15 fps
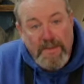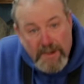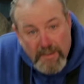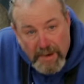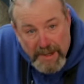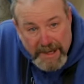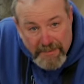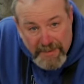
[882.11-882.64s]

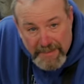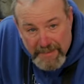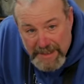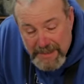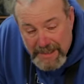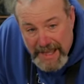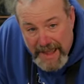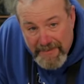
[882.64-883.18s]
Woodworking with
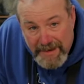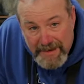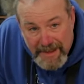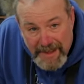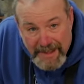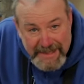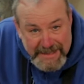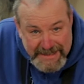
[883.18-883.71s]
Mr. Kevin,
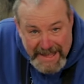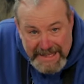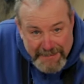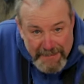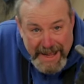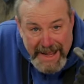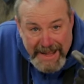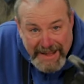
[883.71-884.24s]
because that's me.